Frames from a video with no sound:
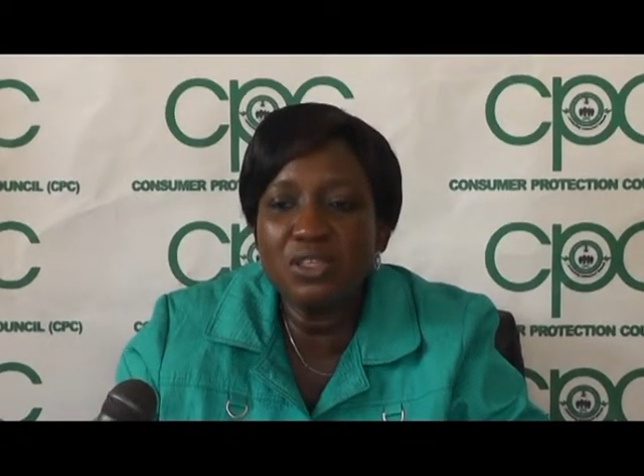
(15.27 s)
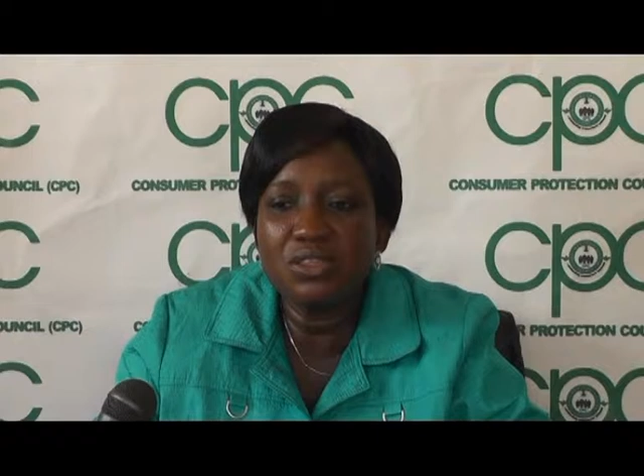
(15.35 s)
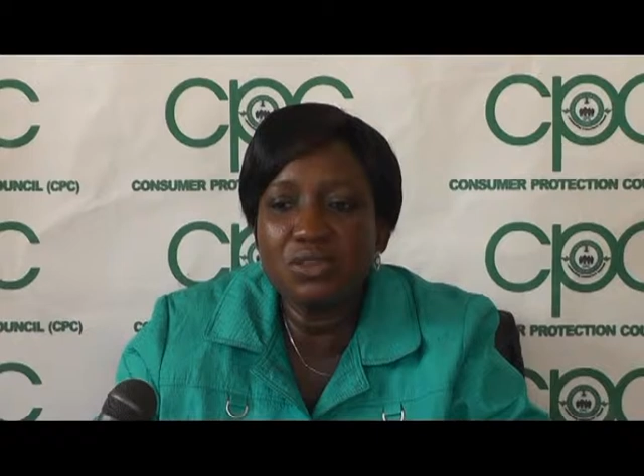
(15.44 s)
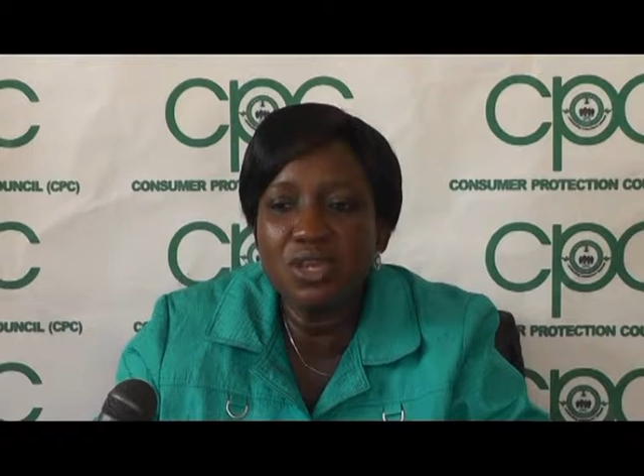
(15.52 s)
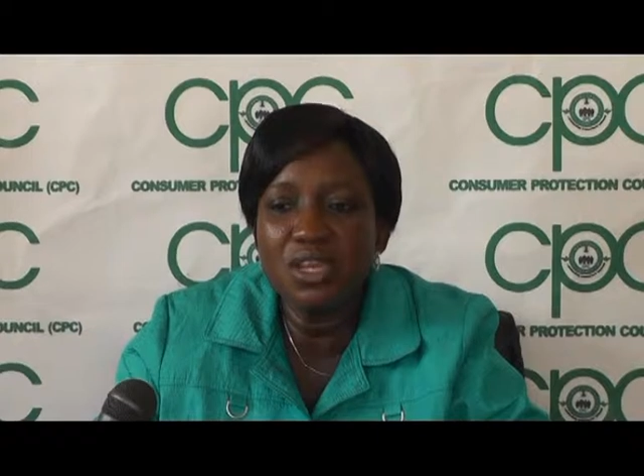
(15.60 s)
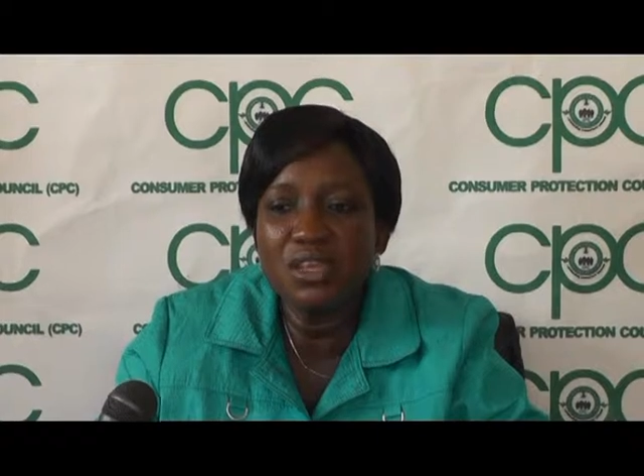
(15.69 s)

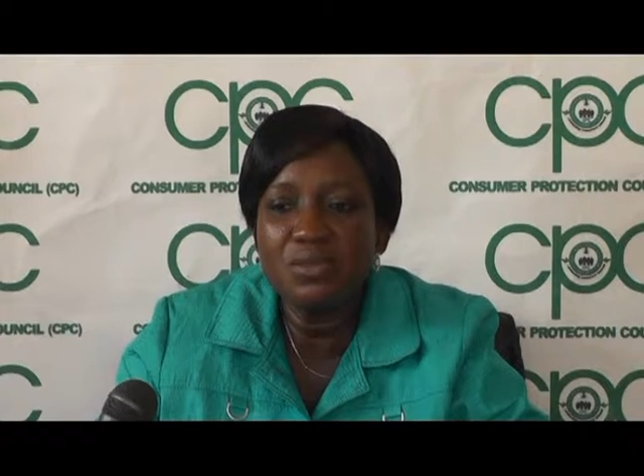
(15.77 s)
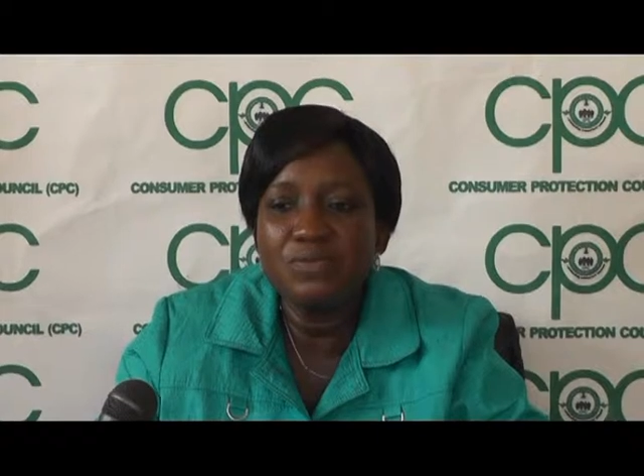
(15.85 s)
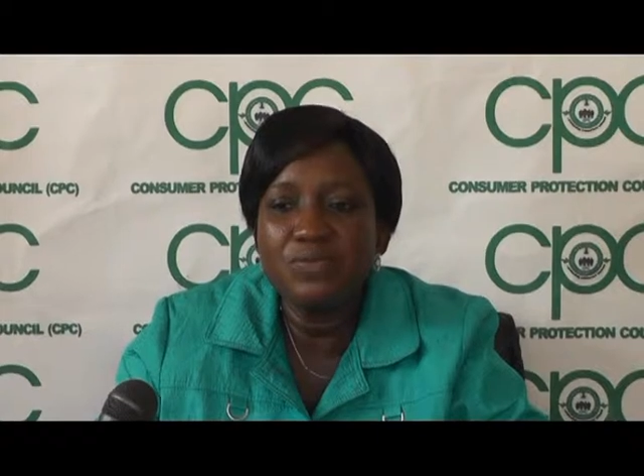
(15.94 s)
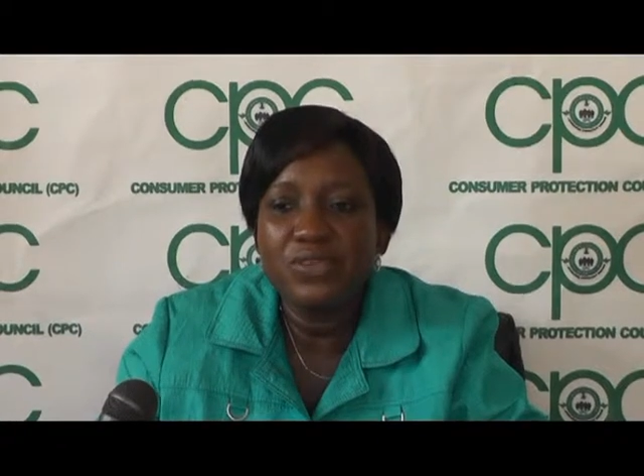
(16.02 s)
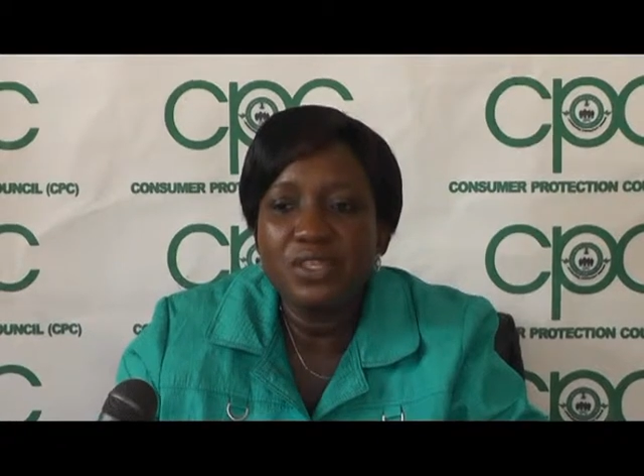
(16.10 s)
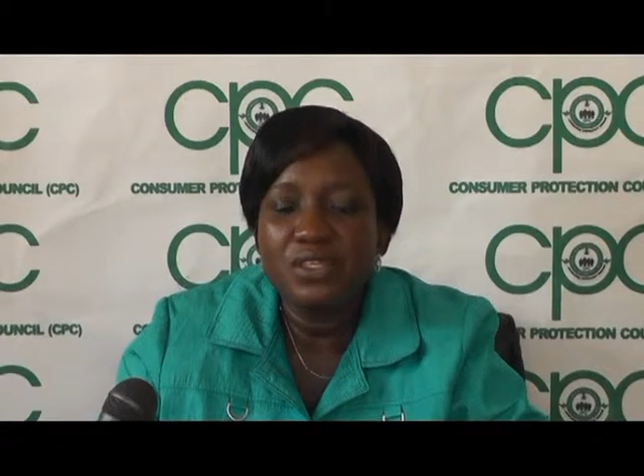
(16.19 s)
3
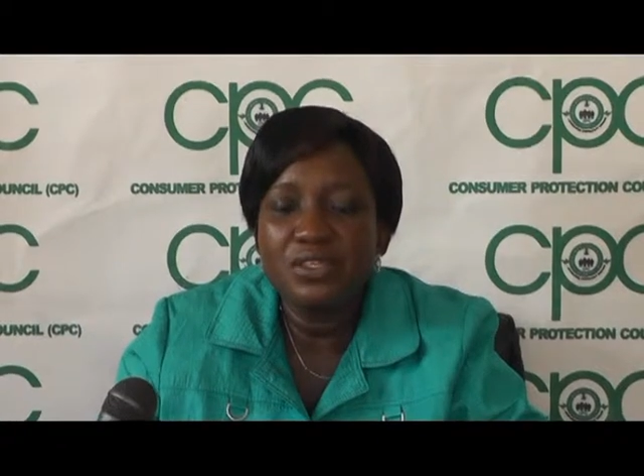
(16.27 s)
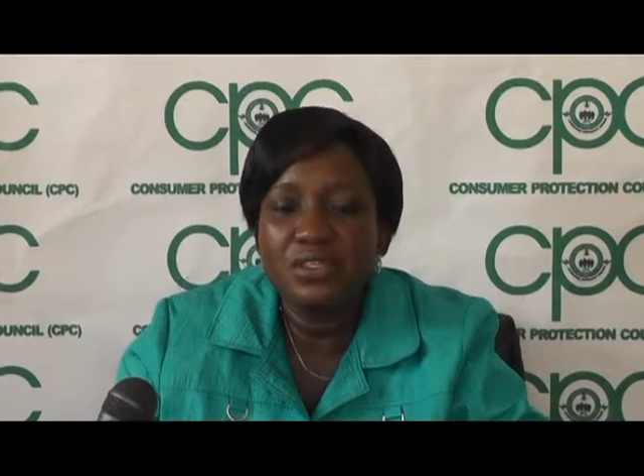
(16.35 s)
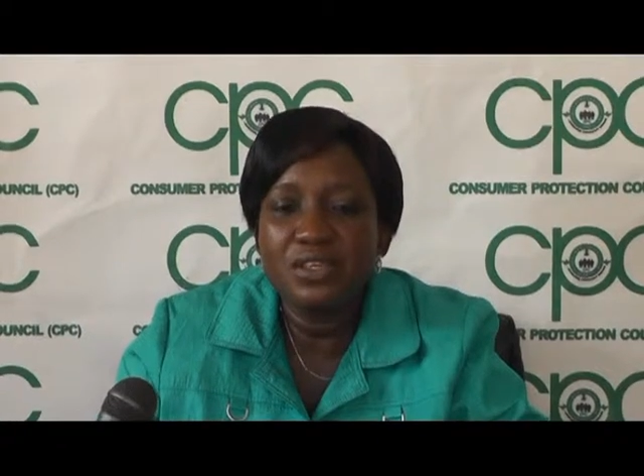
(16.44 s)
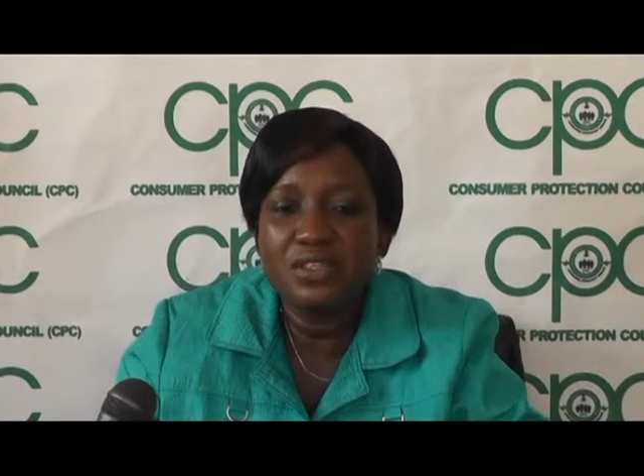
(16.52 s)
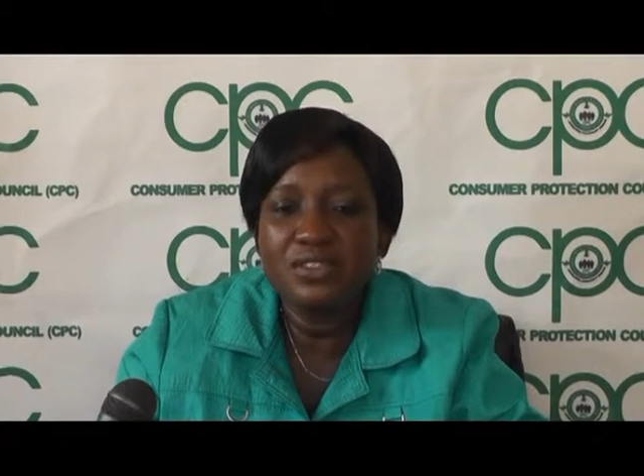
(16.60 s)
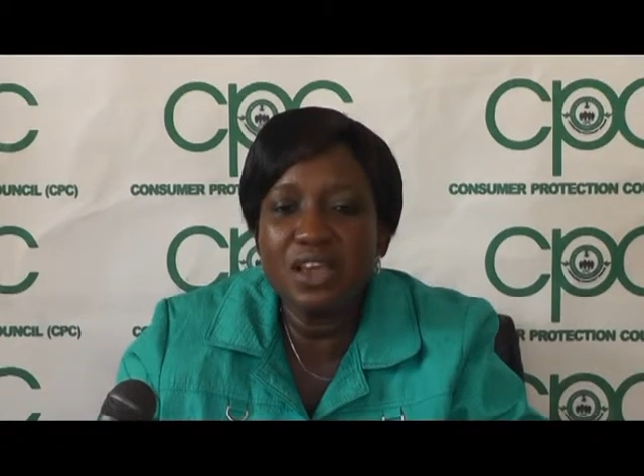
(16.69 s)

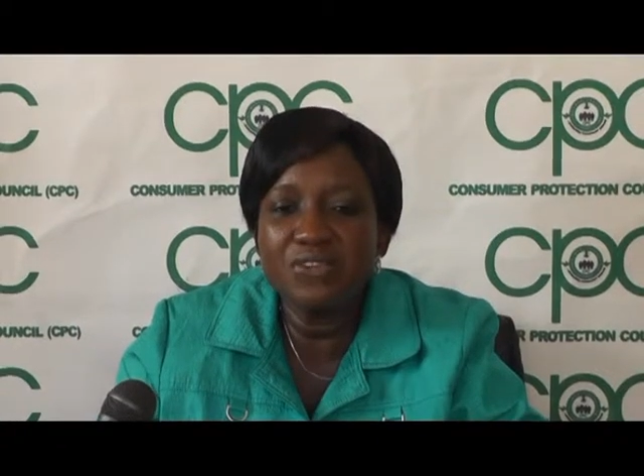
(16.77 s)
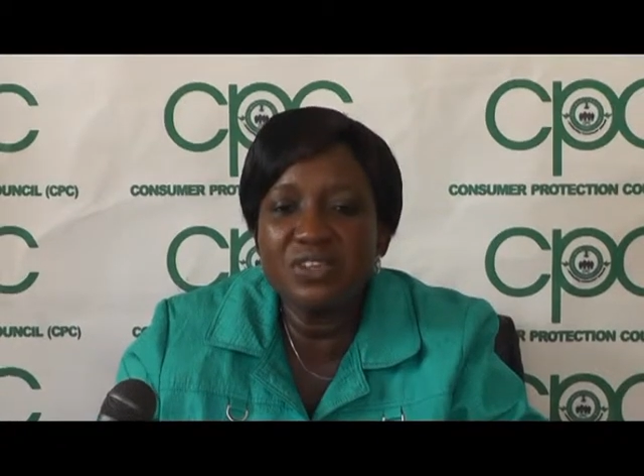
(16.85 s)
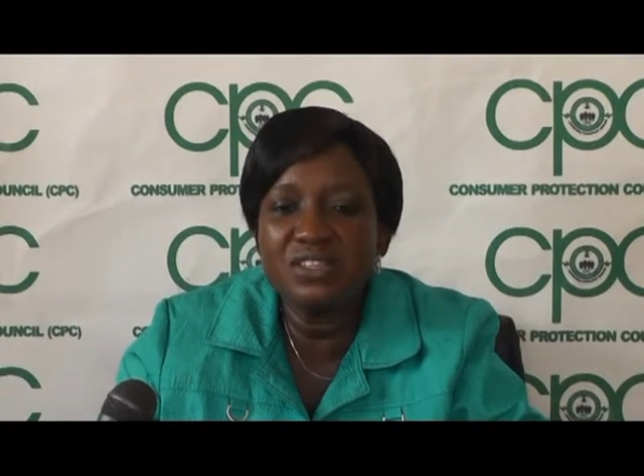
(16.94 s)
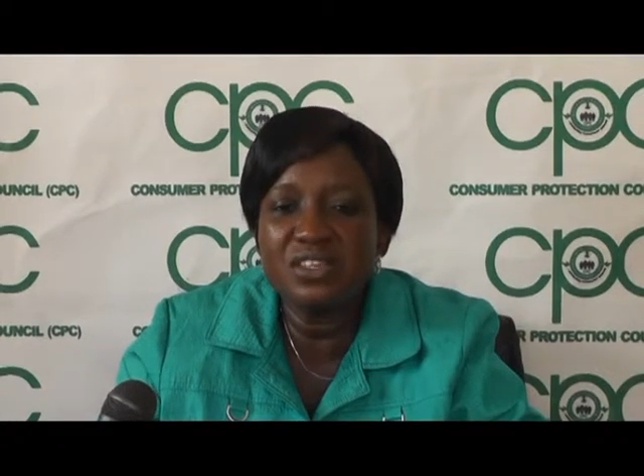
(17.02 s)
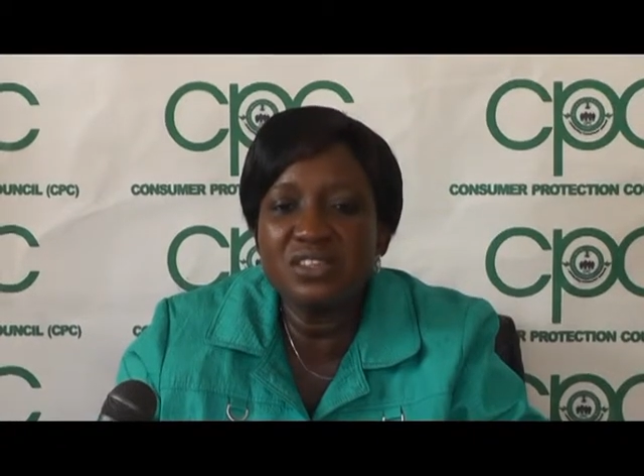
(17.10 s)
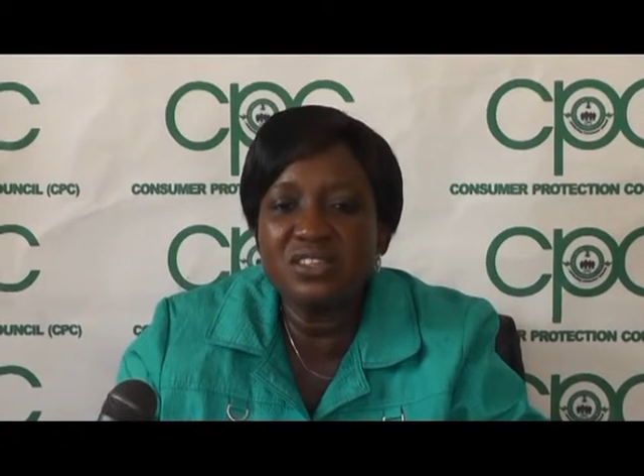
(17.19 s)

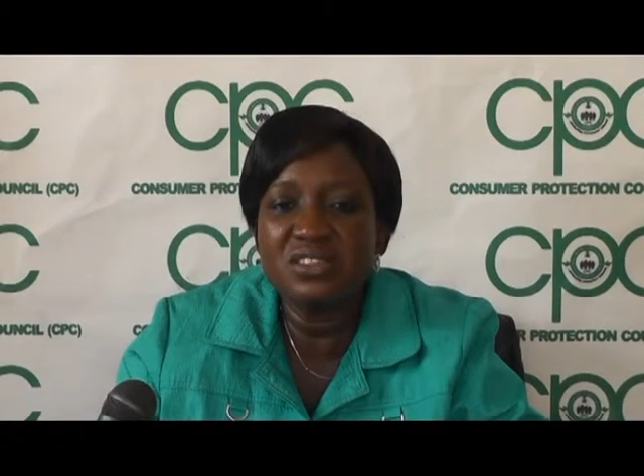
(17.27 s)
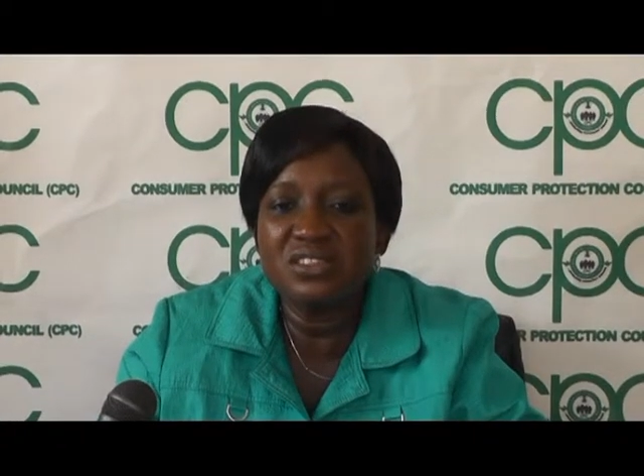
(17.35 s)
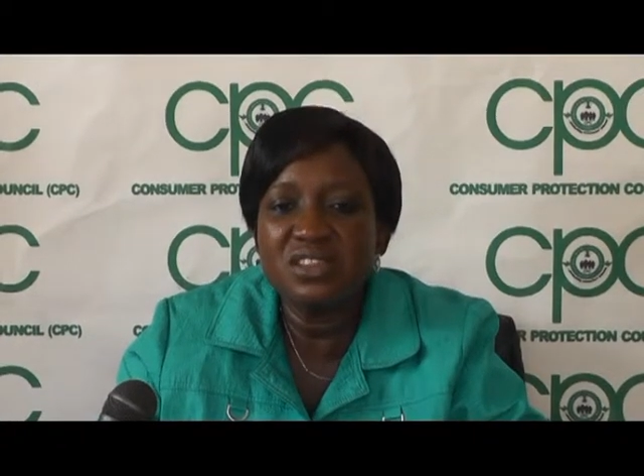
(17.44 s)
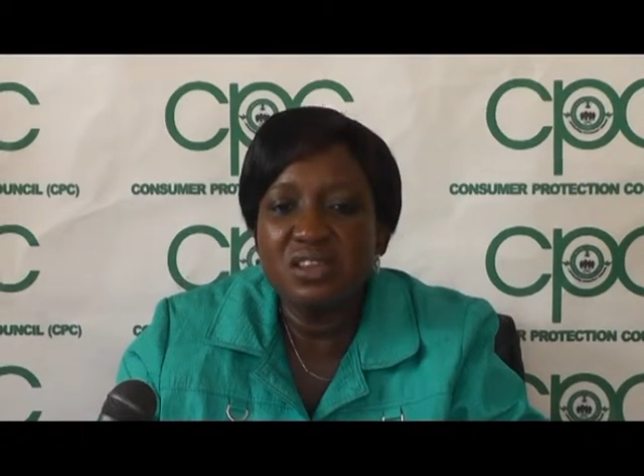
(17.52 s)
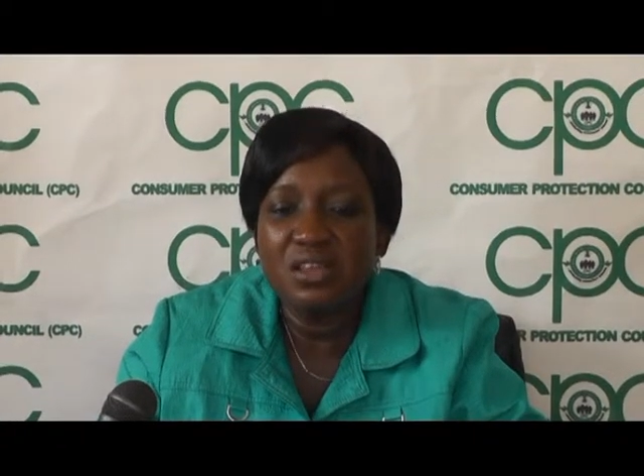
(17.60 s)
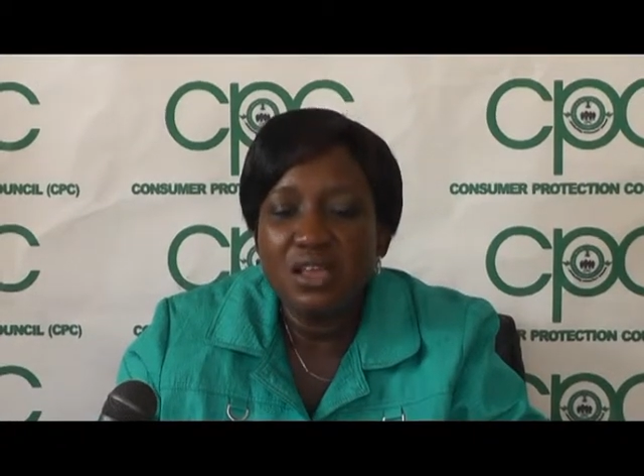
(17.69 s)
services